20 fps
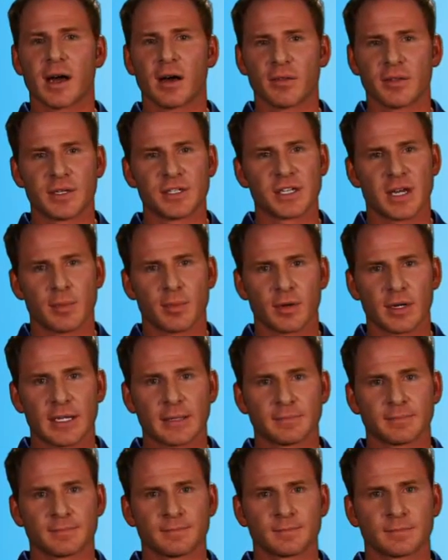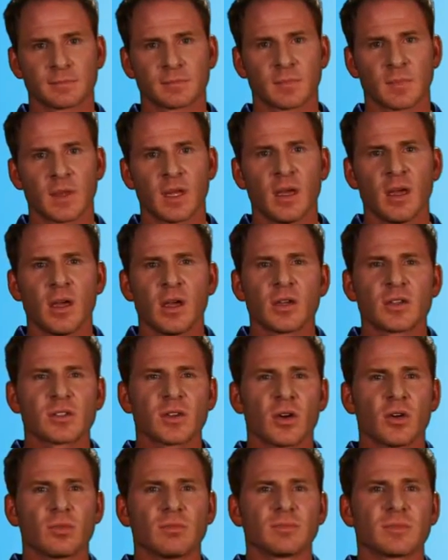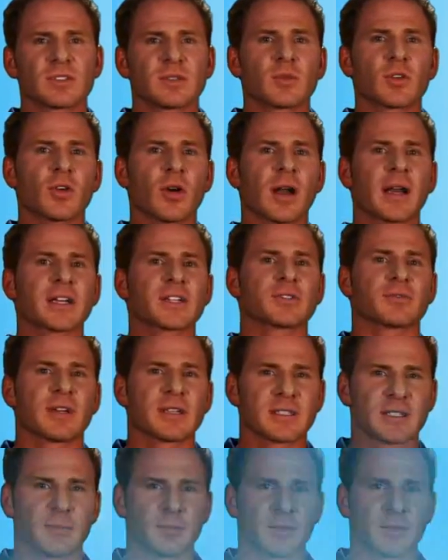health in jeopardy. So, some chronic stress